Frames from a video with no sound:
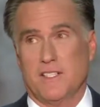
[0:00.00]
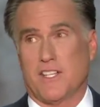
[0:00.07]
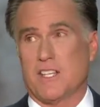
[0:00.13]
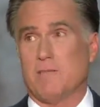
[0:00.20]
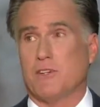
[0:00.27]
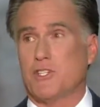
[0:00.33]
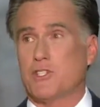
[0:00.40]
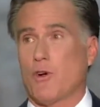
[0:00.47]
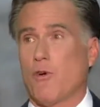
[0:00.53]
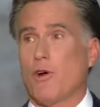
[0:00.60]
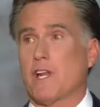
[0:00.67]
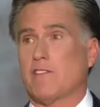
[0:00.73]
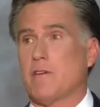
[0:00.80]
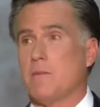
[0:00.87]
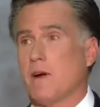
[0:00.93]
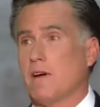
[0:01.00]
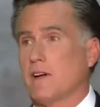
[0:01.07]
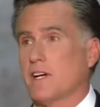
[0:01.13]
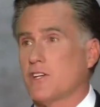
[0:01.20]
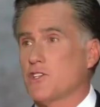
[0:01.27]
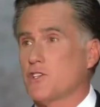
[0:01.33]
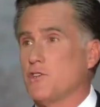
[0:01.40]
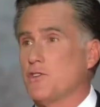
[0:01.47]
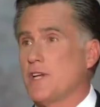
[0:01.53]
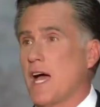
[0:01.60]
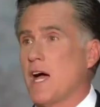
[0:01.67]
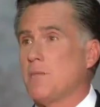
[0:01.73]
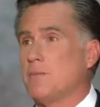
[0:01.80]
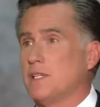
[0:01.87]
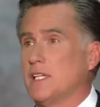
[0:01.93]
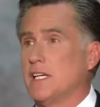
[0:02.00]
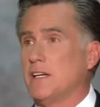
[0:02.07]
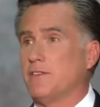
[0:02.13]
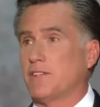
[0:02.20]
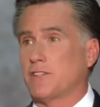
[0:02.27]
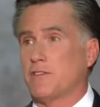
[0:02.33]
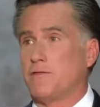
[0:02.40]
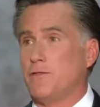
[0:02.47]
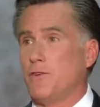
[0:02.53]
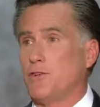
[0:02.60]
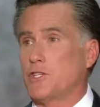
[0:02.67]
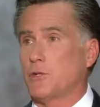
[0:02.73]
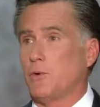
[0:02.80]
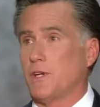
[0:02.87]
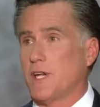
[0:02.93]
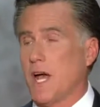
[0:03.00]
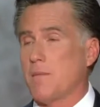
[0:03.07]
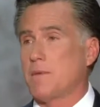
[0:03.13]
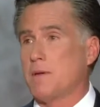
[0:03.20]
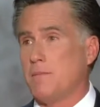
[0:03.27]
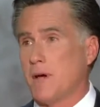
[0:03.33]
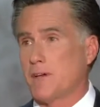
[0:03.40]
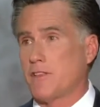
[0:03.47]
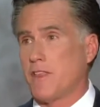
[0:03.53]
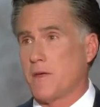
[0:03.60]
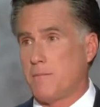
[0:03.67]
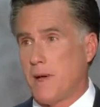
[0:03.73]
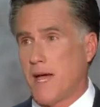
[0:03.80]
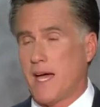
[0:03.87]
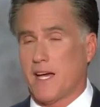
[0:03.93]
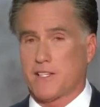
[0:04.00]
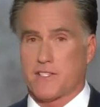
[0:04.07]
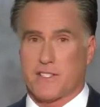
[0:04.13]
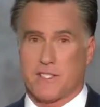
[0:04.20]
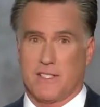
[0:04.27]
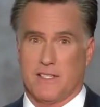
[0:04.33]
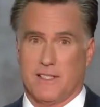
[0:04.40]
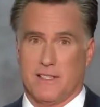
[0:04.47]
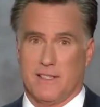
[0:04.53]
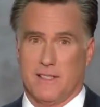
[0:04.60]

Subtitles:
To the majority of Americans who now believe that the future will not be better than the past,